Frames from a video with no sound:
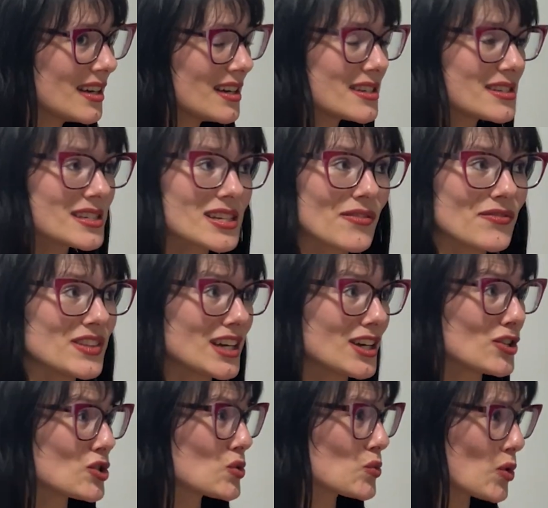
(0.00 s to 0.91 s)
something
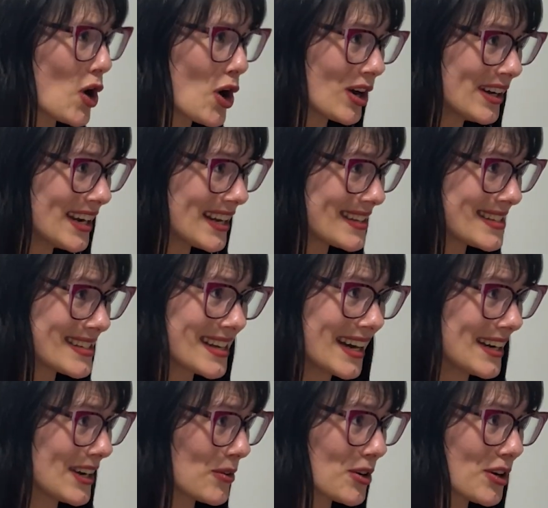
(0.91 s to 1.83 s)
is wrong
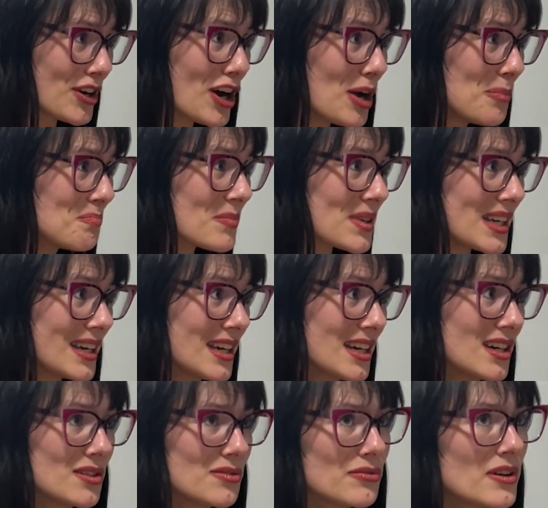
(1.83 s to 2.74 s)
inside our company
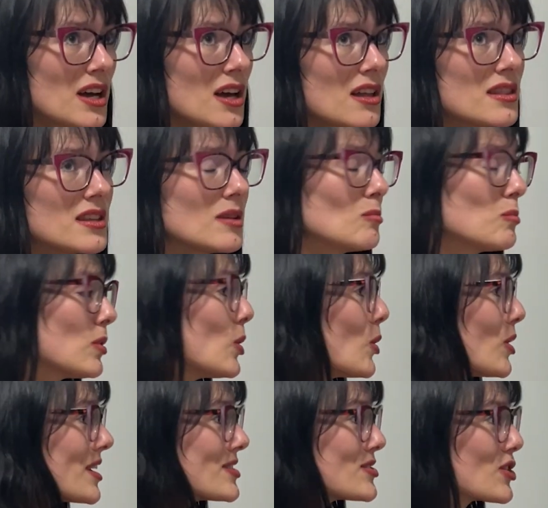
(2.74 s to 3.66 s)
if the
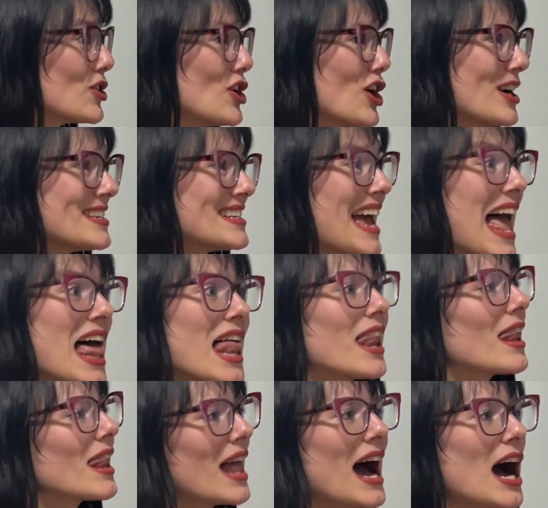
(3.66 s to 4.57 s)
employees are not
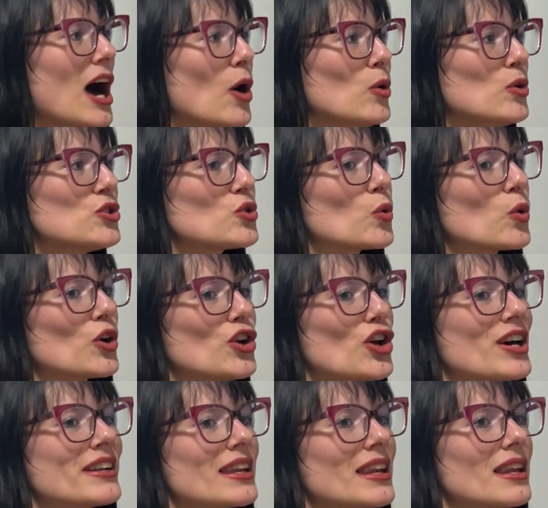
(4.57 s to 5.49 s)
allowed or
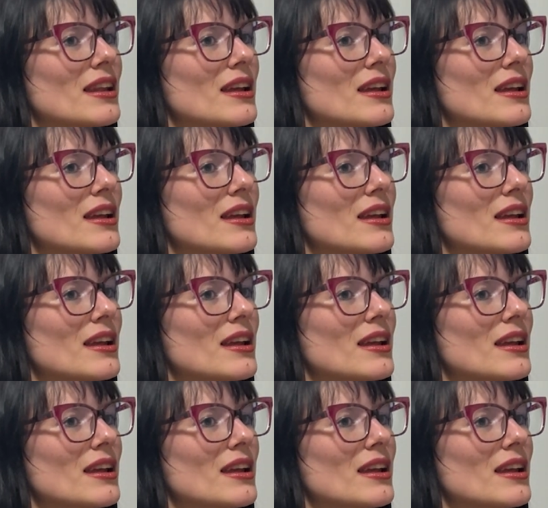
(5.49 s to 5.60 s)
not